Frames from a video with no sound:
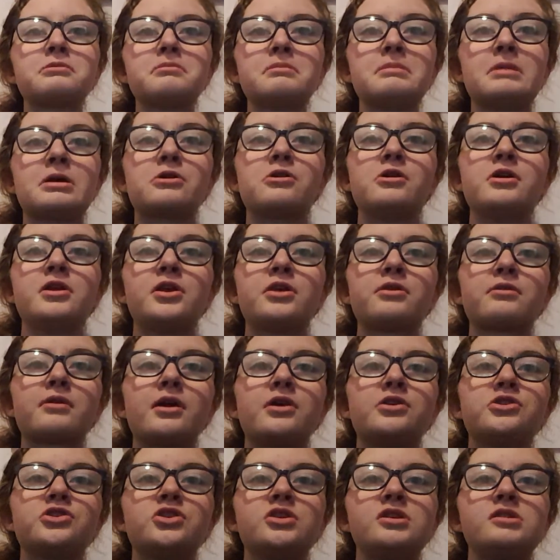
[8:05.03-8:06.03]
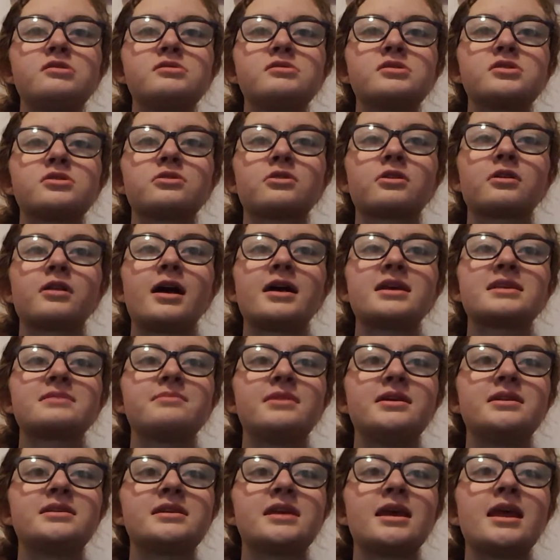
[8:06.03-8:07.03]
Hmm. According to the writer, she used her
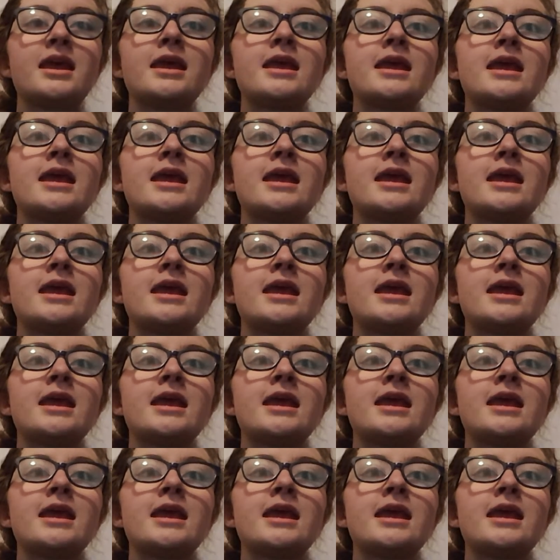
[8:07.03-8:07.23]
classmates